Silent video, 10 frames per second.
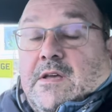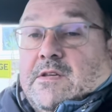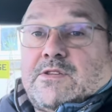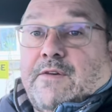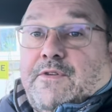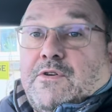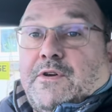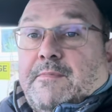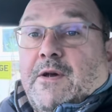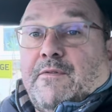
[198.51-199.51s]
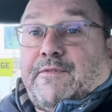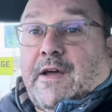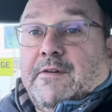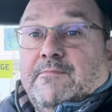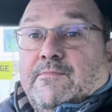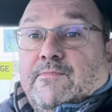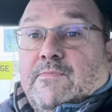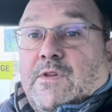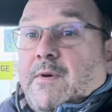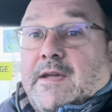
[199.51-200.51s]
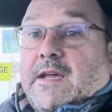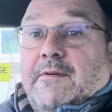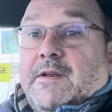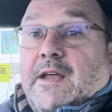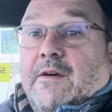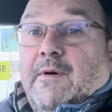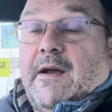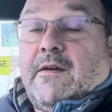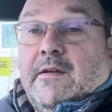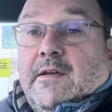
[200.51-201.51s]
So if you've got a milk float, you ain't going nowhere.